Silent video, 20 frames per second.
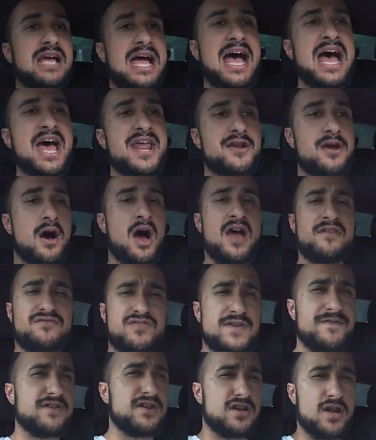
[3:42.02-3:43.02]
And I've
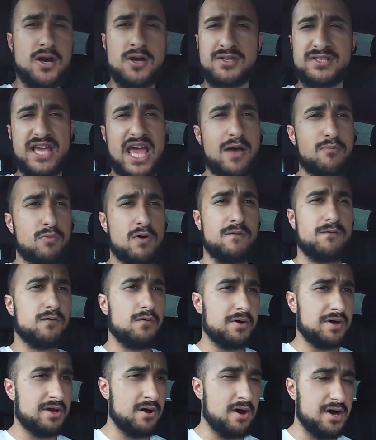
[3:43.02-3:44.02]
driven loads of
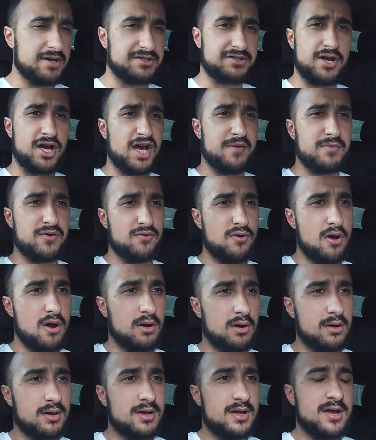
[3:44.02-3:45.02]
M140i's, don't get me
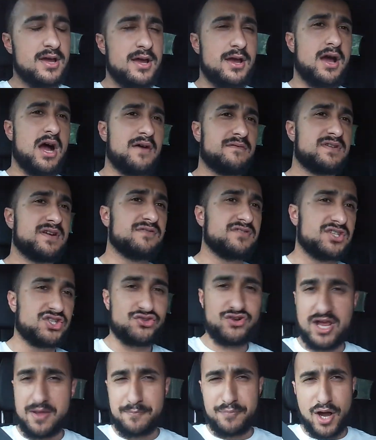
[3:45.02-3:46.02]
wrong. I've driven
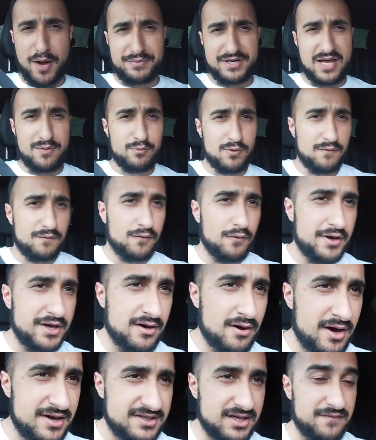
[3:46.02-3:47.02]
straight piped
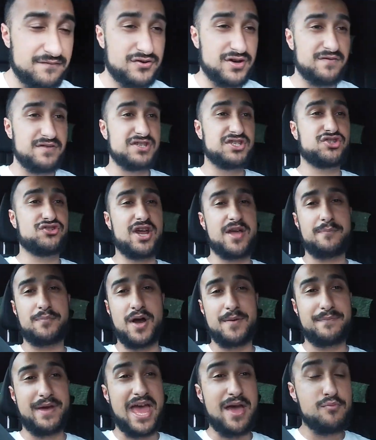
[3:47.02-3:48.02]
M140i's, I've driven straight
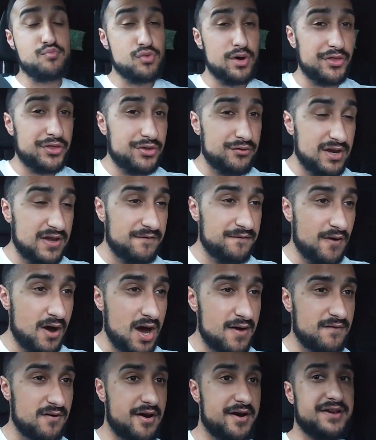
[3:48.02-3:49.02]
pipe
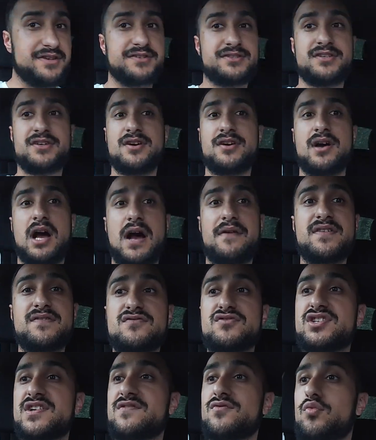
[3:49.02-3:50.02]
M135i's, I've
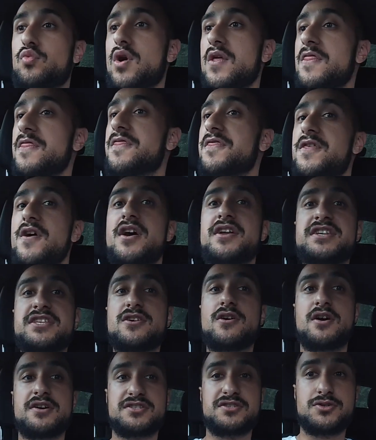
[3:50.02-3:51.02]
even driven
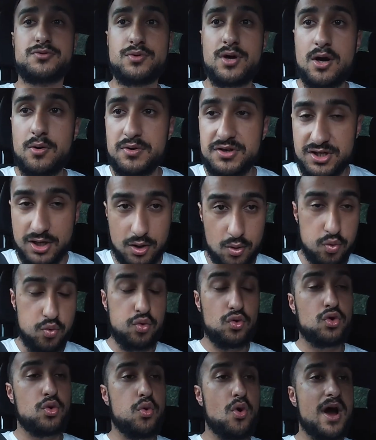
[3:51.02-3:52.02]
130i's as well, which are
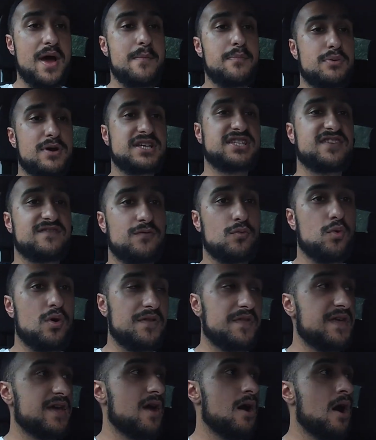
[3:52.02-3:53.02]
quite impressive for
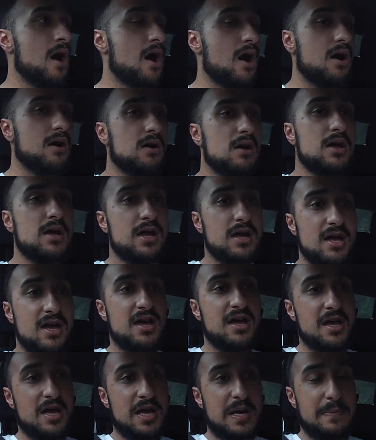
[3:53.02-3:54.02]
what they are.
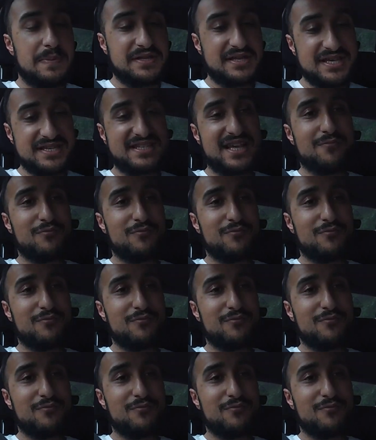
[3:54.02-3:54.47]
But this